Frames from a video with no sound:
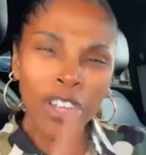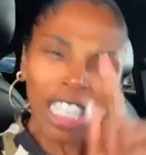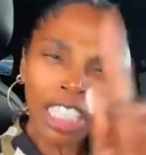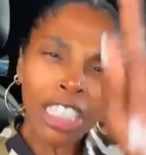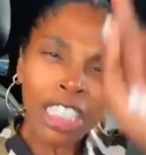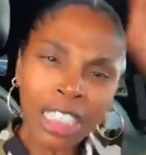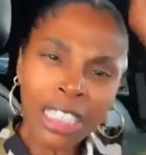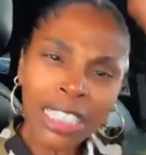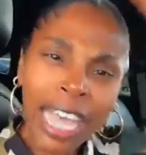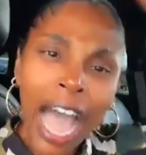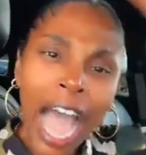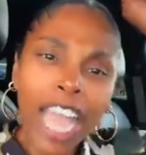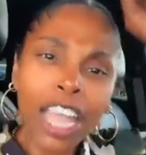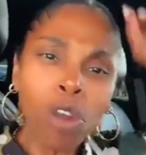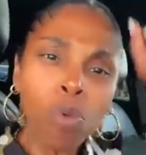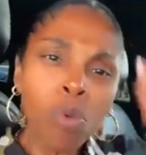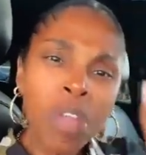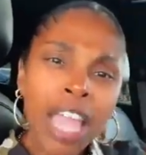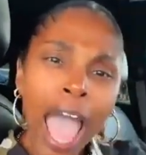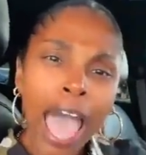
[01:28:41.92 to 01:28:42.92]
for the
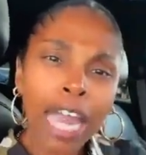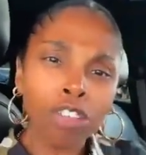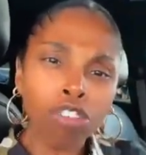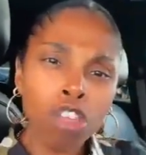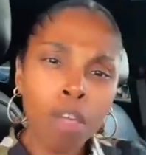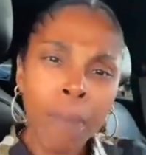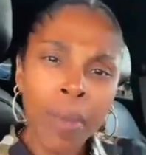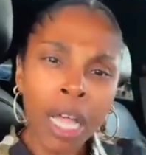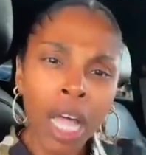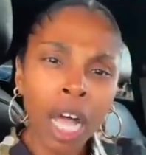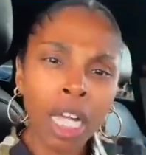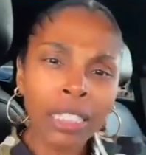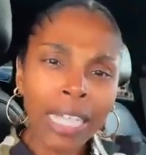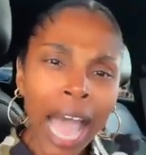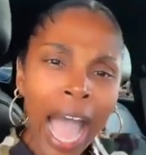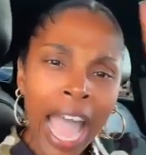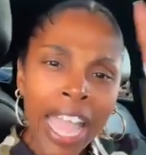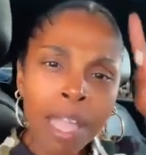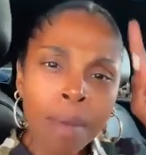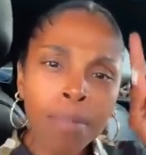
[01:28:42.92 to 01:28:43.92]
desired reality,
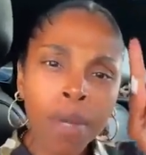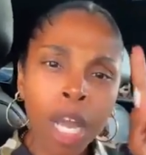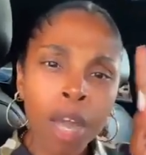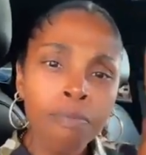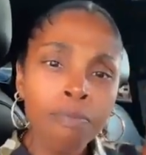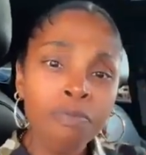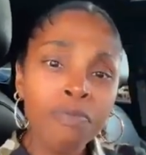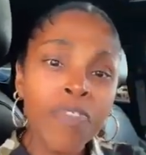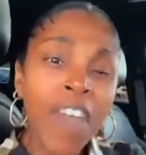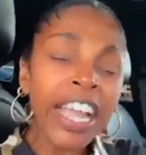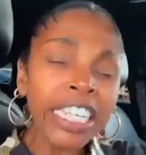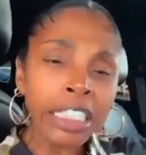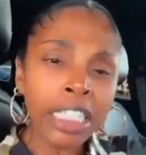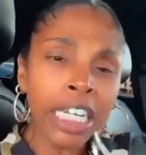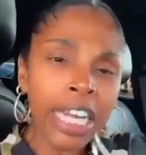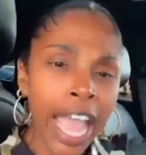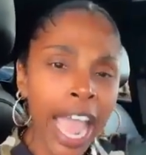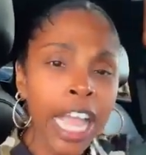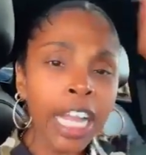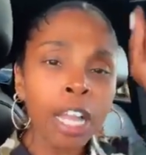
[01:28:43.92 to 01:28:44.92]
because I am
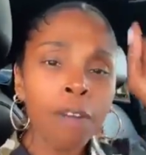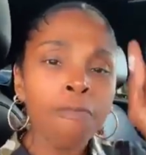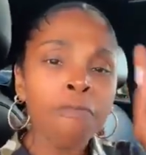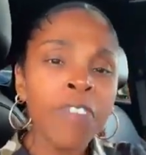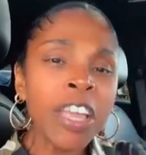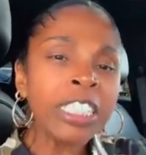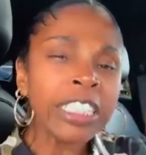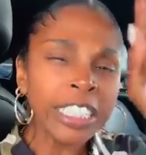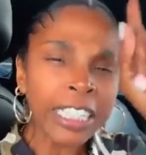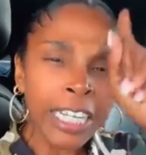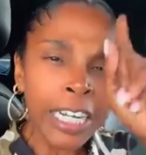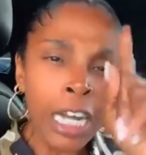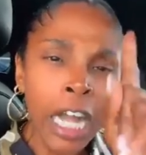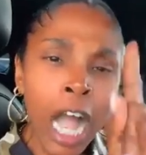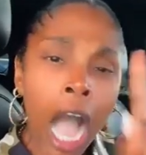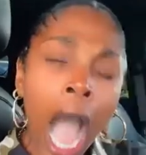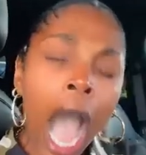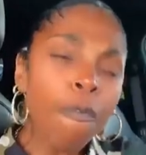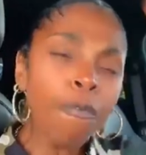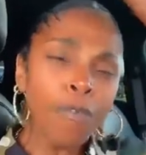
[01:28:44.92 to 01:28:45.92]
convicted and convinced
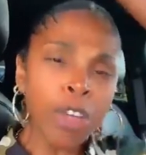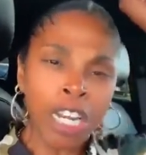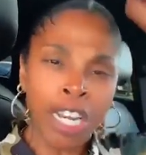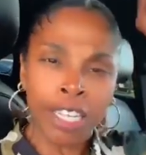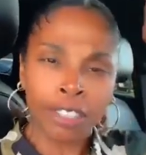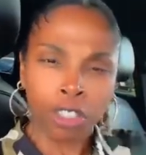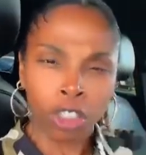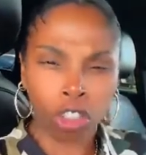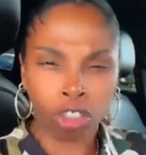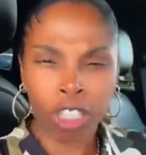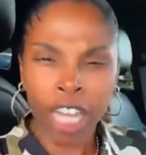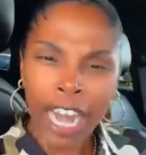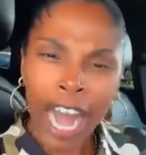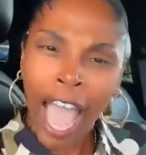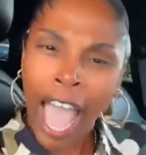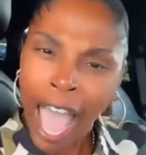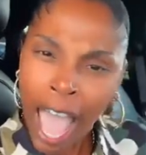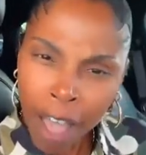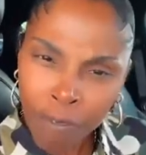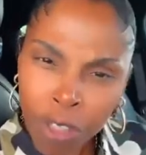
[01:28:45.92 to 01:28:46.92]
and confident
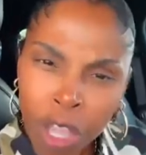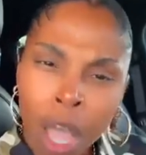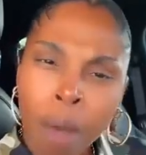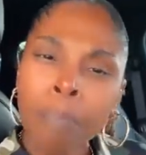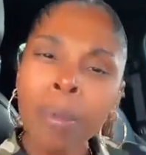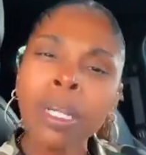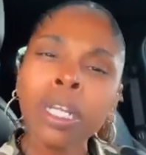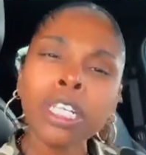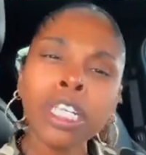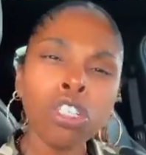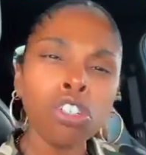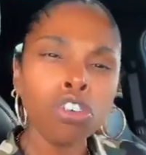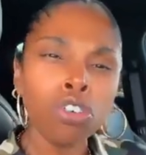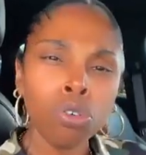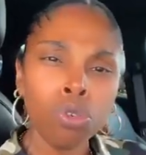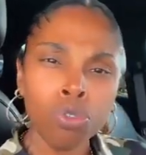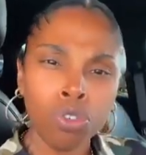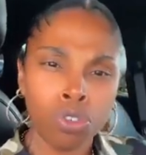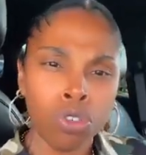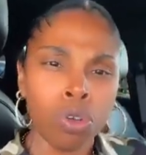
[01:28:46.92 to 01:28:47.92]
that I have the
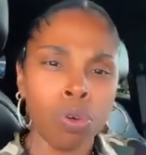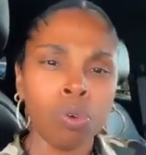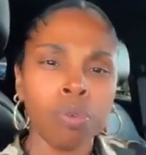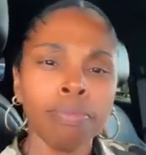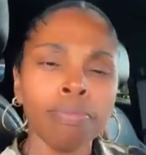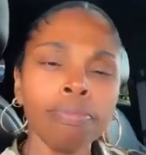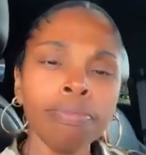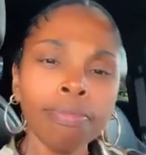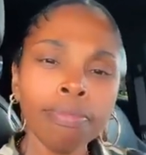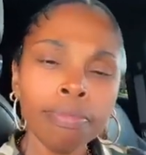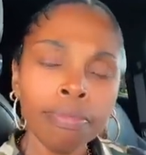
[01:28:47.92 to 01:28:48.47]
ability to do so.